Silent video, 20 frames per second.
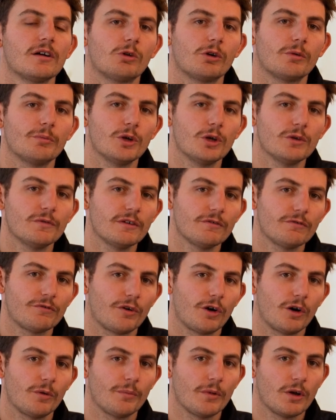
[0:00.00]
We're moving
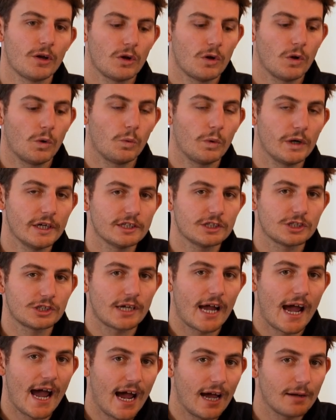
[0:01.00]
from
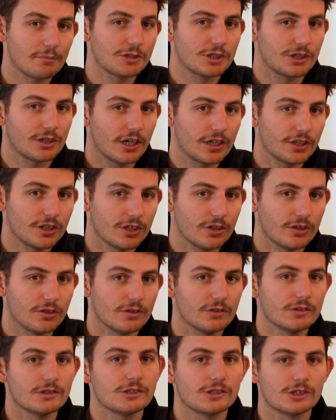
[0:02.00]
which app should I
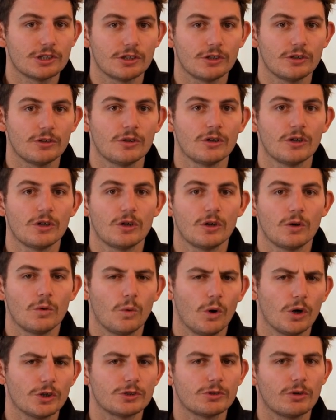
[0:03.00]
use to
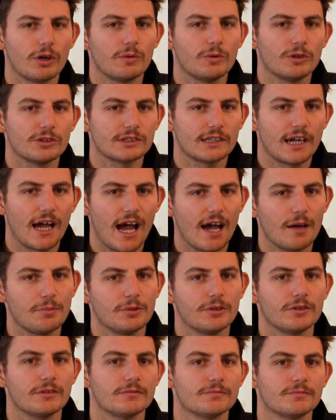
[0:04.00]
what do I want to
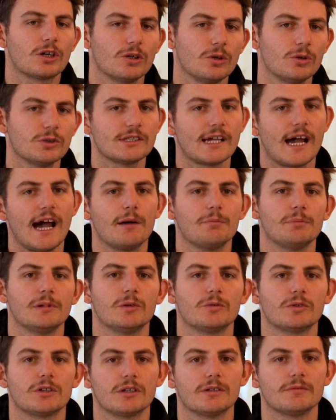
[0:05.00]
happen? Claude's app
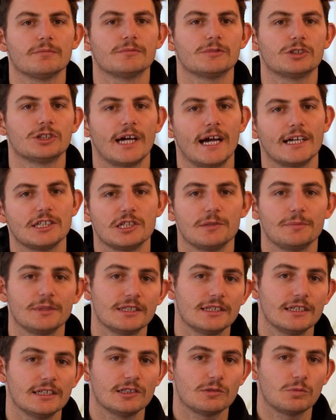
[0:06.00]
builder,
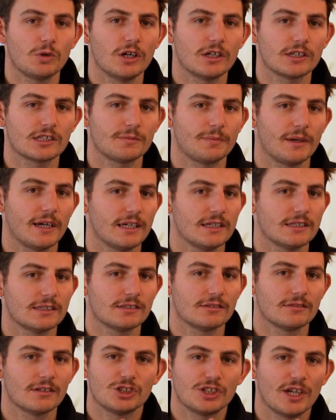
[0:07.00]
ChatGPT's
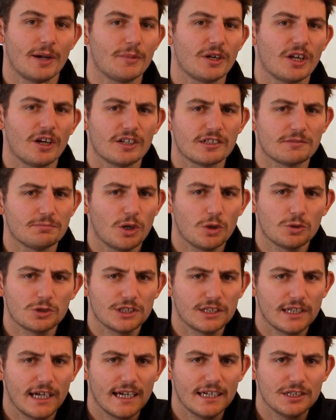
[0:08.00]
workspace, Gemini's
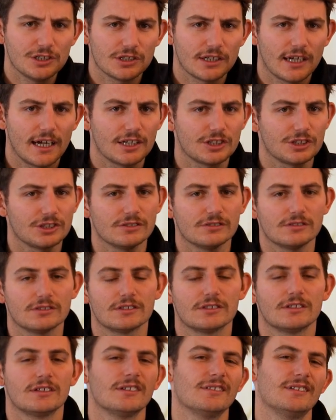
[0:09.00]
multi agent
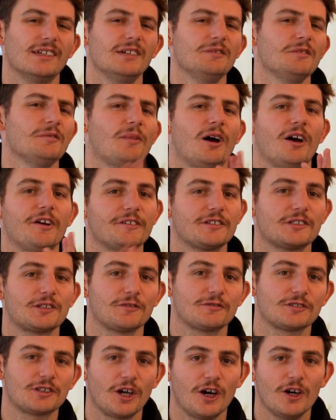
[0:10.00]
actions, even
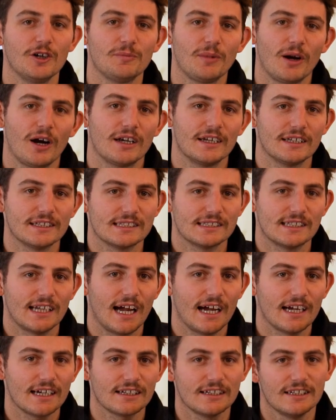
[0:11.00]
Microsoft's Copilot
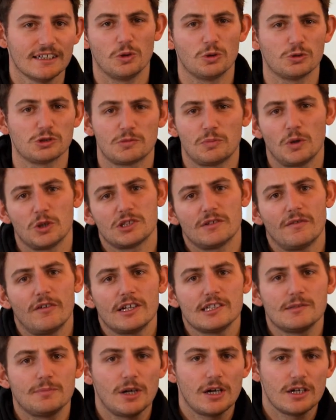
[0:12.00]
stack or
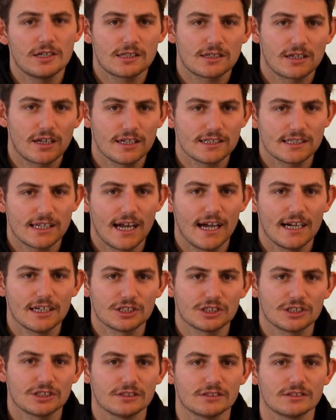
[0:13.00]
Spotify's personalized
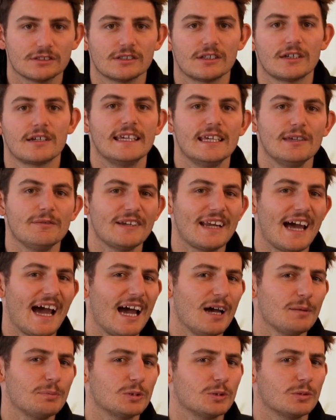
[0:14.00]
actions. Even
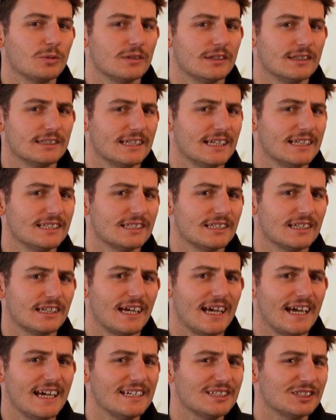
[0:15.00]
Apple has hinted
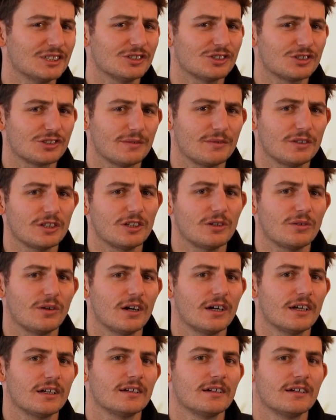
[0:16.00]
at agent driven
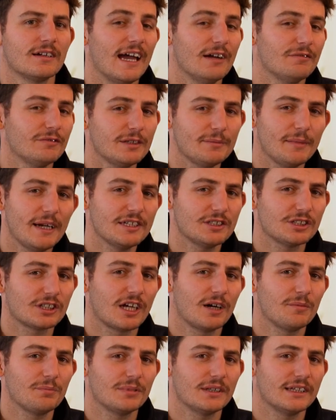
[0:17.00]
UI. Every major
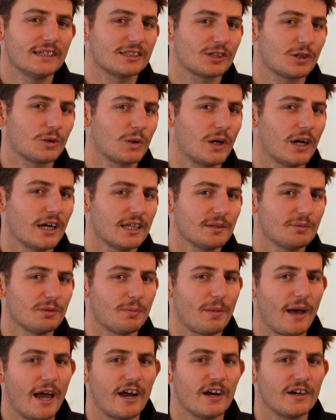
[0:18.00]
company is quietly
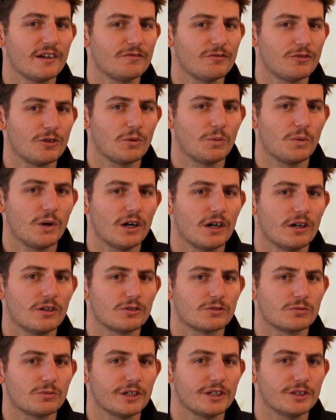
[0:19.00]
preparing for a
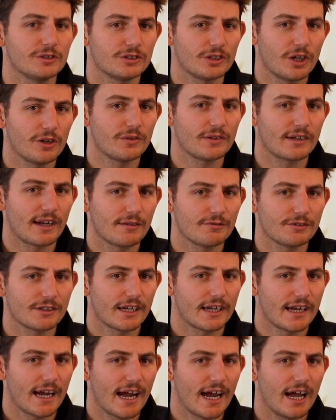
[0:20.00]
world where you don't
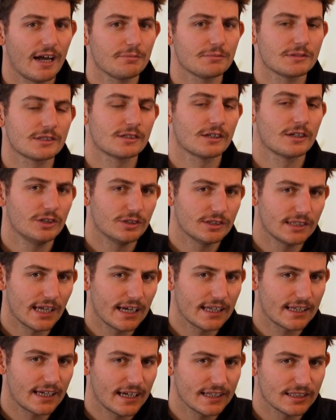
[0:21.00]
navigate apps, you
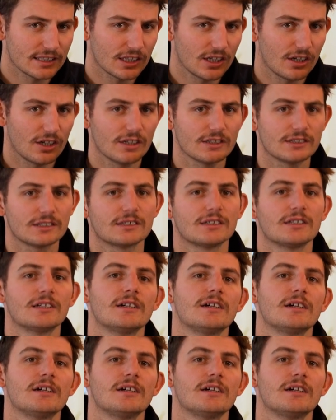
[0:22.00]
delegate tasks.